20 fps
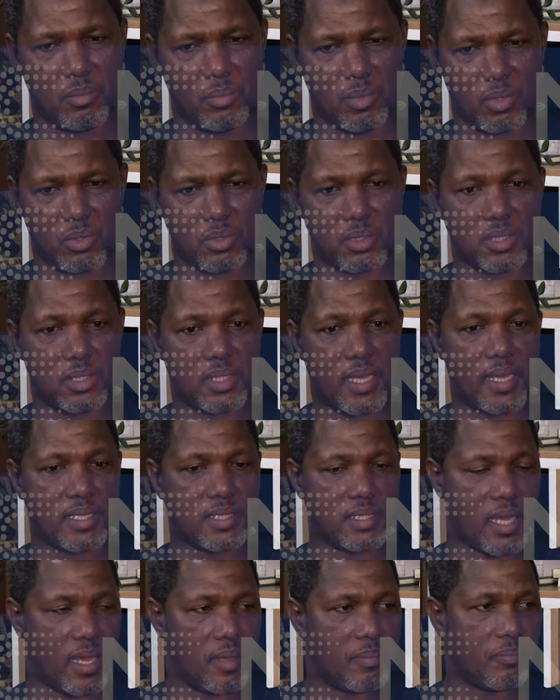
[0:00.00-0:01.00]
Because it's high
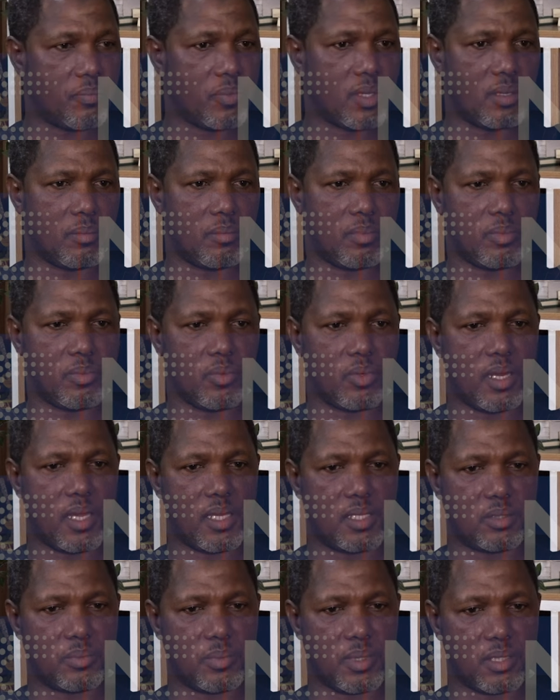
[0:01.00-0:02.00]
time, people
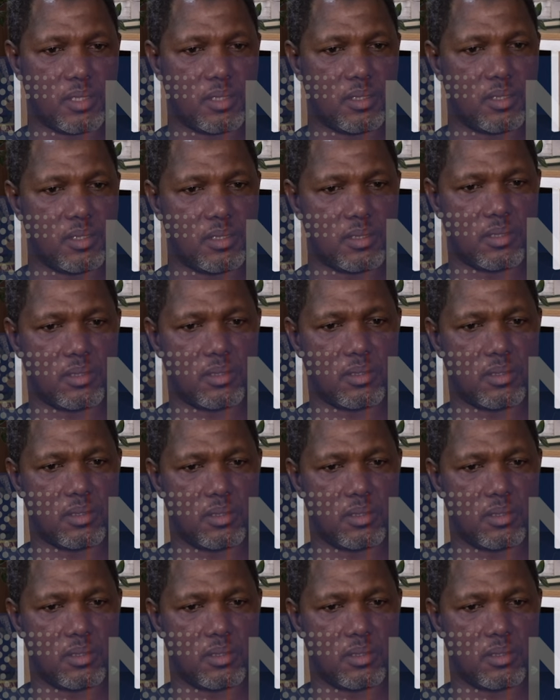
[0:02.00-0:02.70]
are expecting this